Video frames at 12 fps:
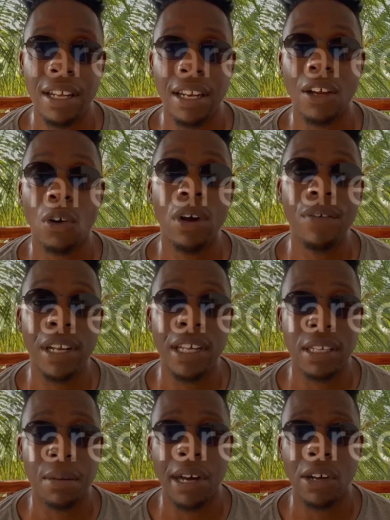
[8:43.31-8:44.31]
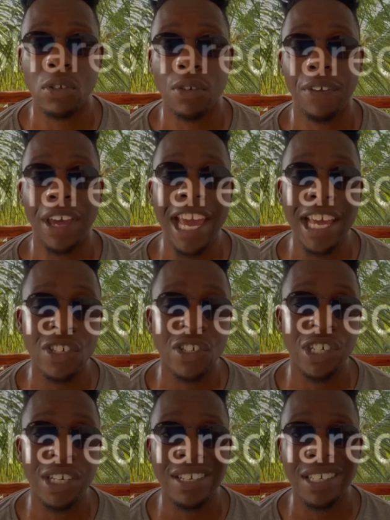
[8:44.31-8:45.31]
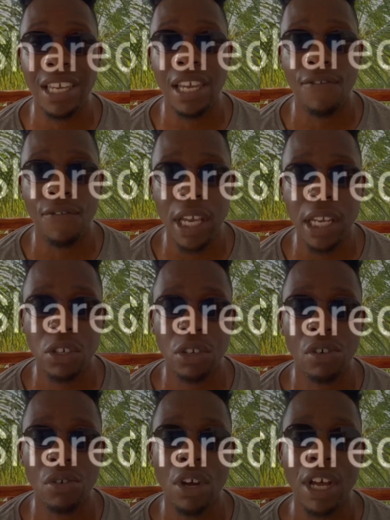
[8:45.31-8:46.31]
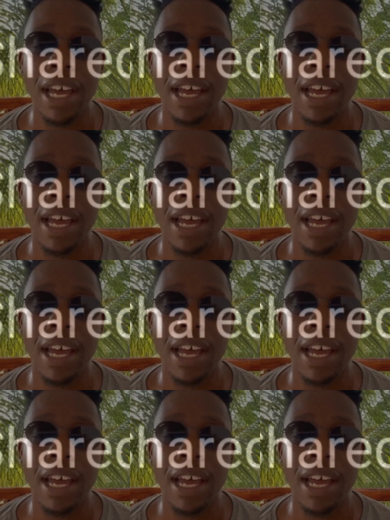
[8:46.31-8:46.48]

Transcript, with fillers: an equivalent amount of S G T V two